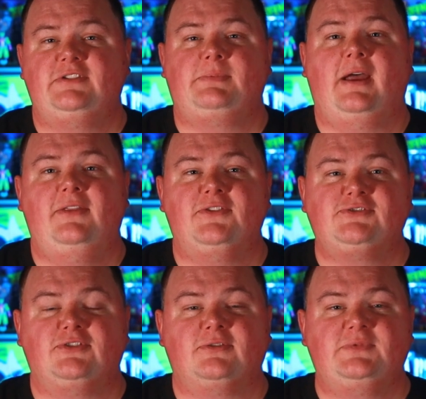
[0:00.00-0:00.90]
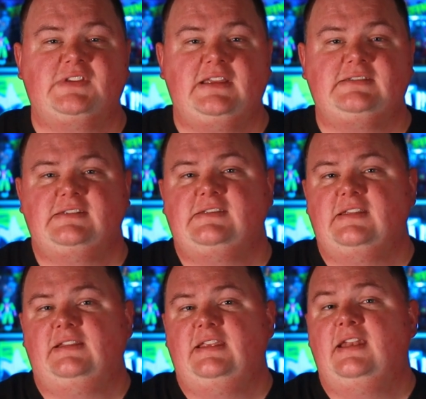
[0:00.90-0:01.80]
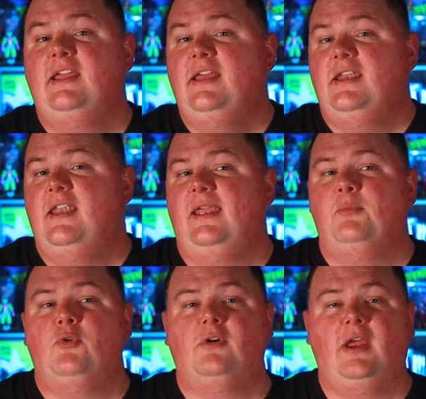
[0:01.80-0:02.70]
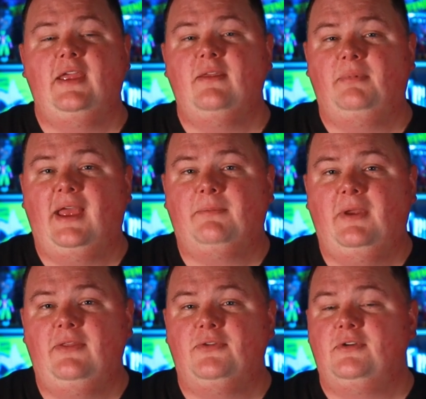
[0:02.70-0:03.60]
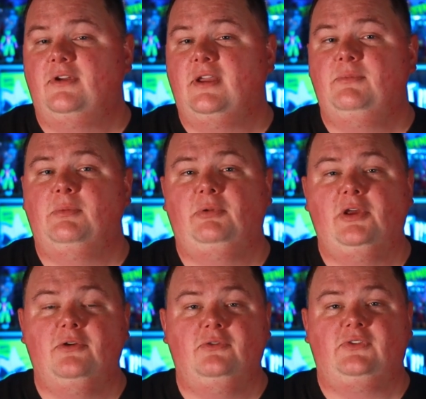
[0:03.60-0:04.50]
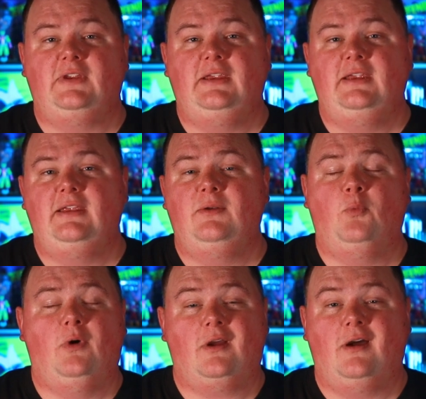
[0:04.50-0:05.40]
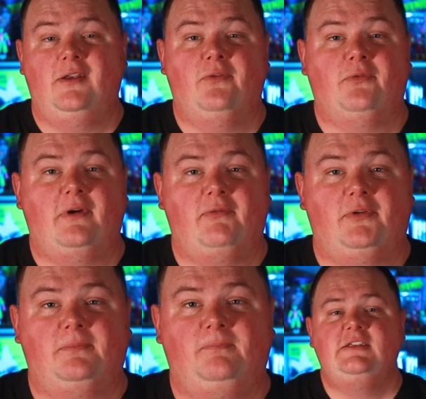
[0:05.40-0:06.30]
is behind the circumstances that lead Namor and the Black Panther to come to blows in Wakanda Forever?